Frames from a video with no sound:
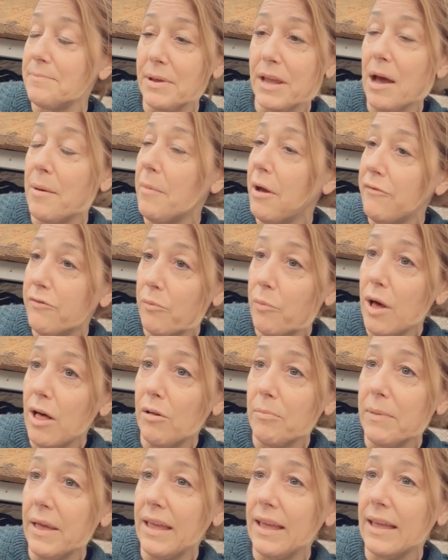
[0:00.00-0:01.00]
become
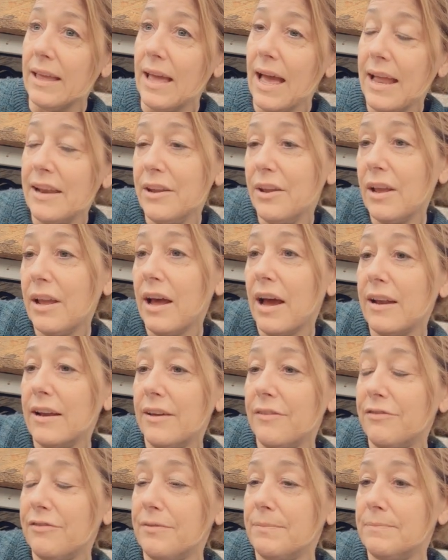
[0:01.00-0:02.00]
overwhelming and you can kind of